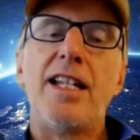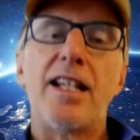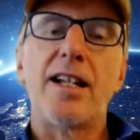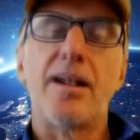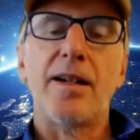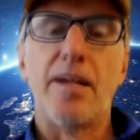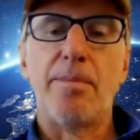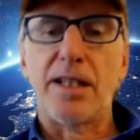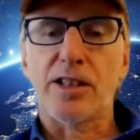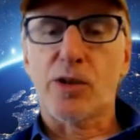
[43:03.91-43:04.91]
did a, a
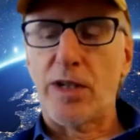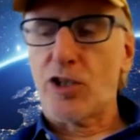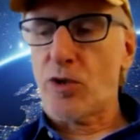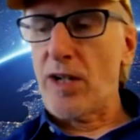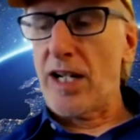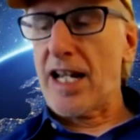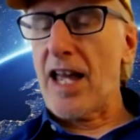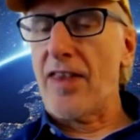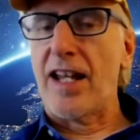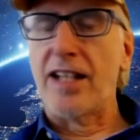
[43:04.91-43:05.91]
bill switch trick,
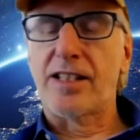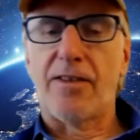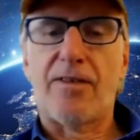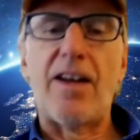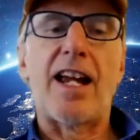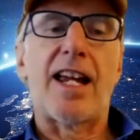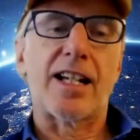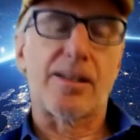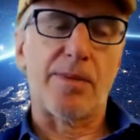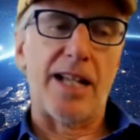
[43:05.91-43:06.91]
and then as a fake
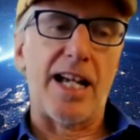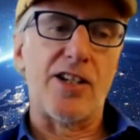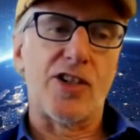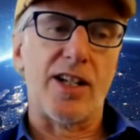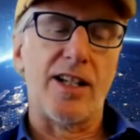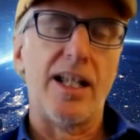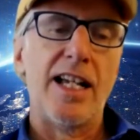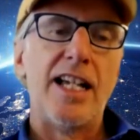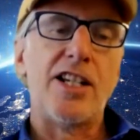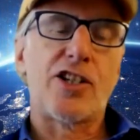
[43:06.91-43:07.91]
explanation,
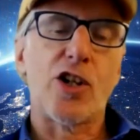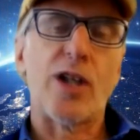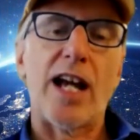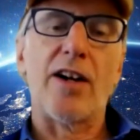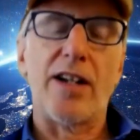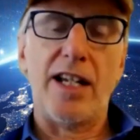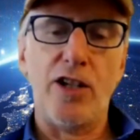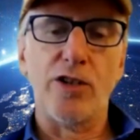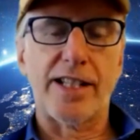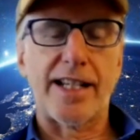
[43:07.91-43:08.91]
he showed how he
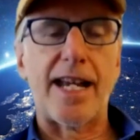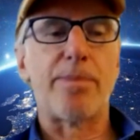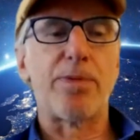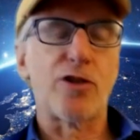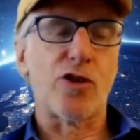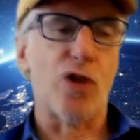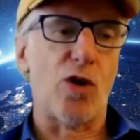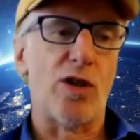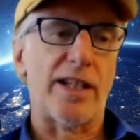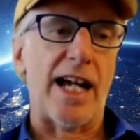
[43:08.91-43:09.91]
used the Kepplinger
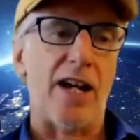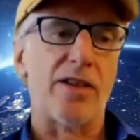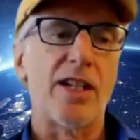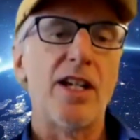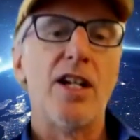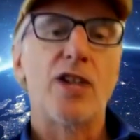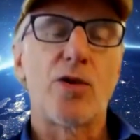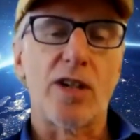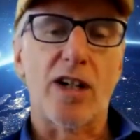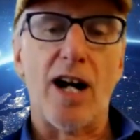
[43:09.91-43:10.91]
holdout
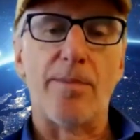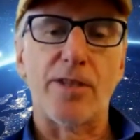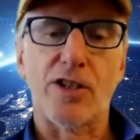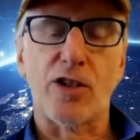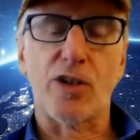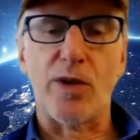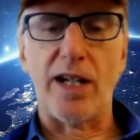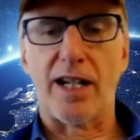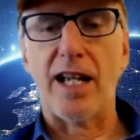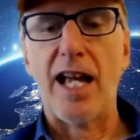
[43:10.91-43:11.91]
to accomplish the
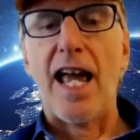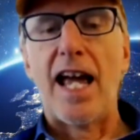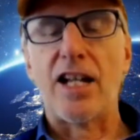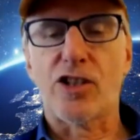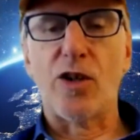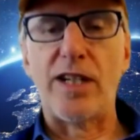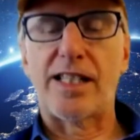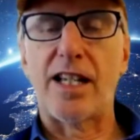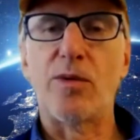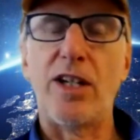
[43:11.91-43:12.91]
trick. And so he
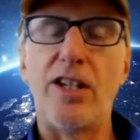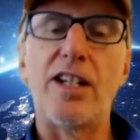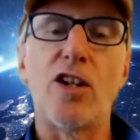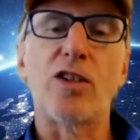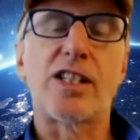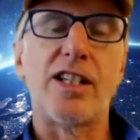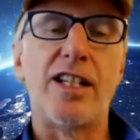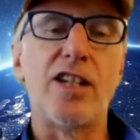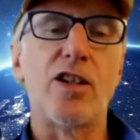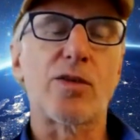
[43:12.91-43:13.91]
said, "What you didn't notice, you
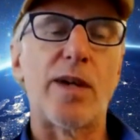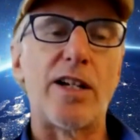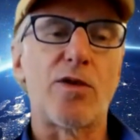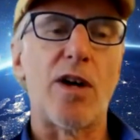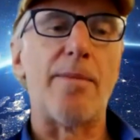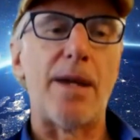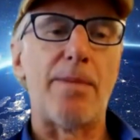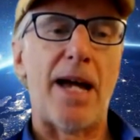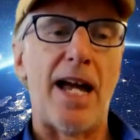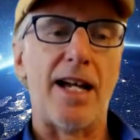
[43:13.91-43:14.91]
didn't notice when I dropped my
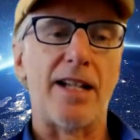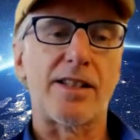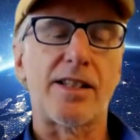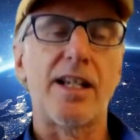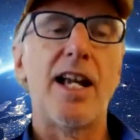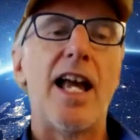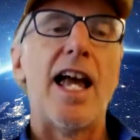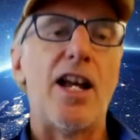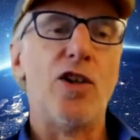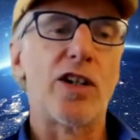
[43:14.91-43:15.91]
pants
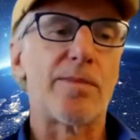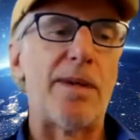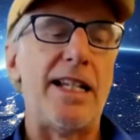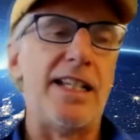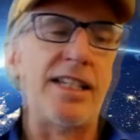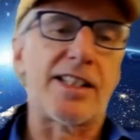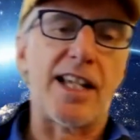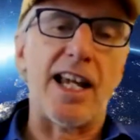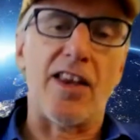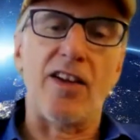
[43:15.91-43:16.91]
and hooked my knees
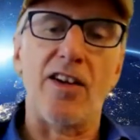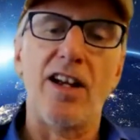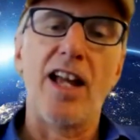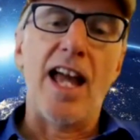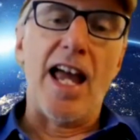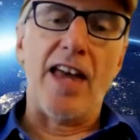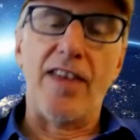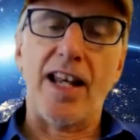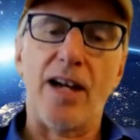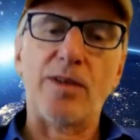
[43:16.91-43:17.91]
together,
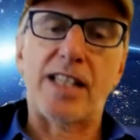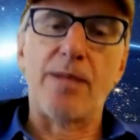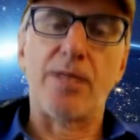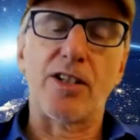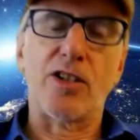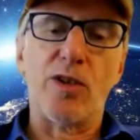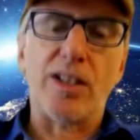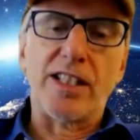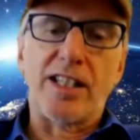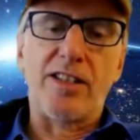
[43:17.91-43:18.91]
and then I was able to do
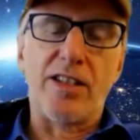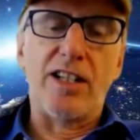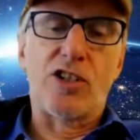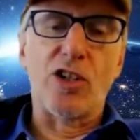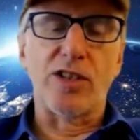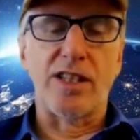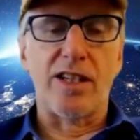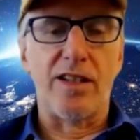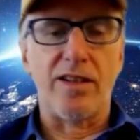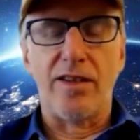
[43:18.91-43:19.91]
this." And it shows
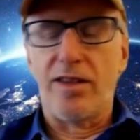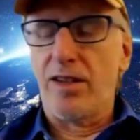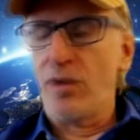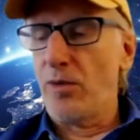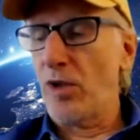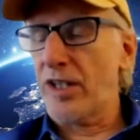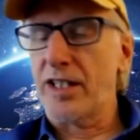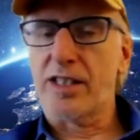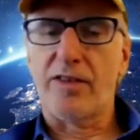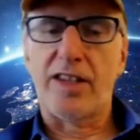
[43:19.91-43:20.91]
the the
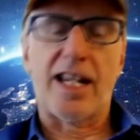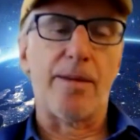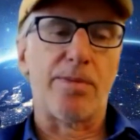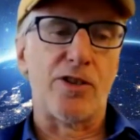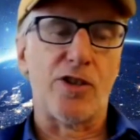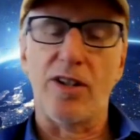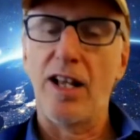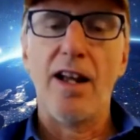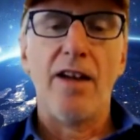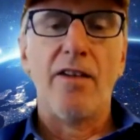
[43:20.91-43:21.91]
workings of the Kepplinger.
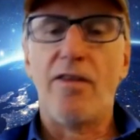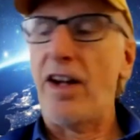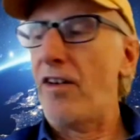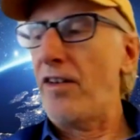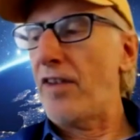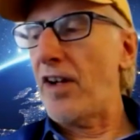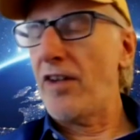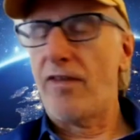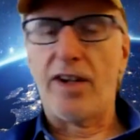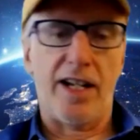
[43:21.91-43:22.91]
Very,
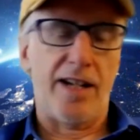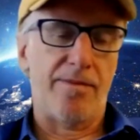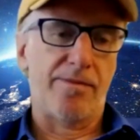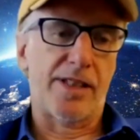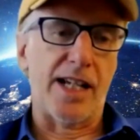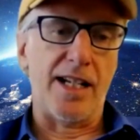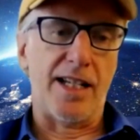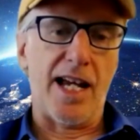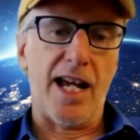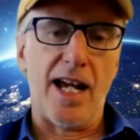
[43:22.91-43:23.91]
very funny
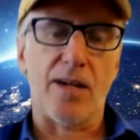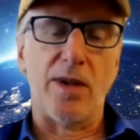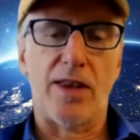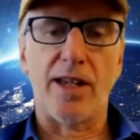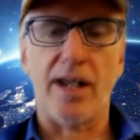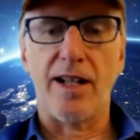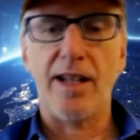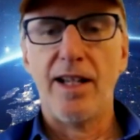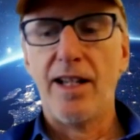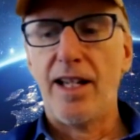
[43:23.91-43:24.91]
sight gag with uh,
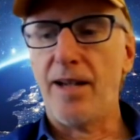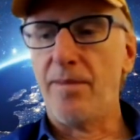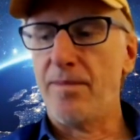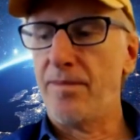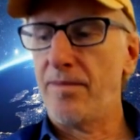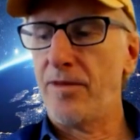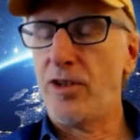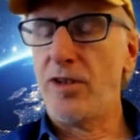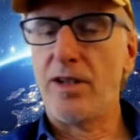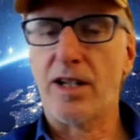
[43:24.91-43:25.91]
him
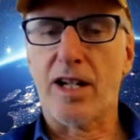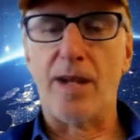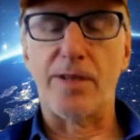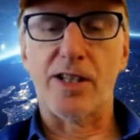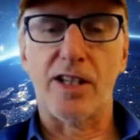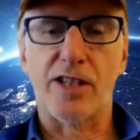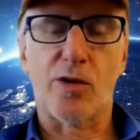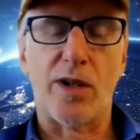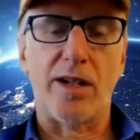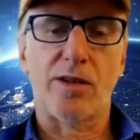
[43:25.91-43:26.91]
accomplishing his
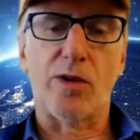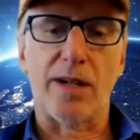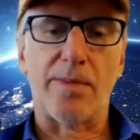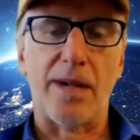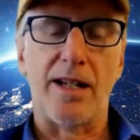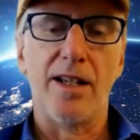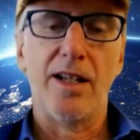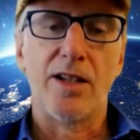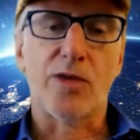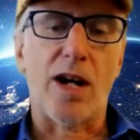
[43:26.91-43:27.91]
trick by
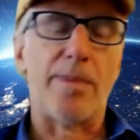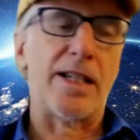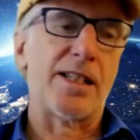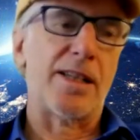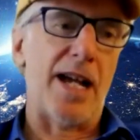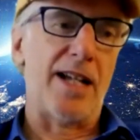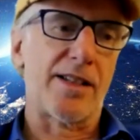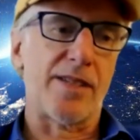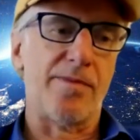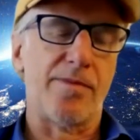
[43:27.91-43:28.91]
dropping his
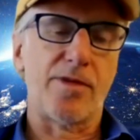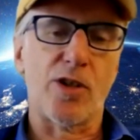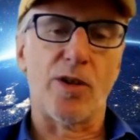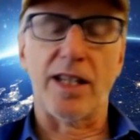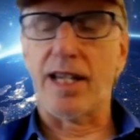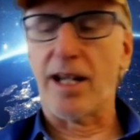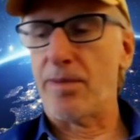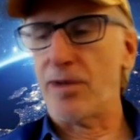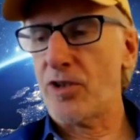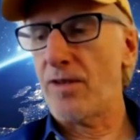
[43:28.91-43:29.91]
pants and showing the
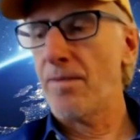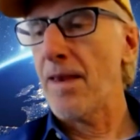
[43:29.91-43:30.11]
Kepplinger.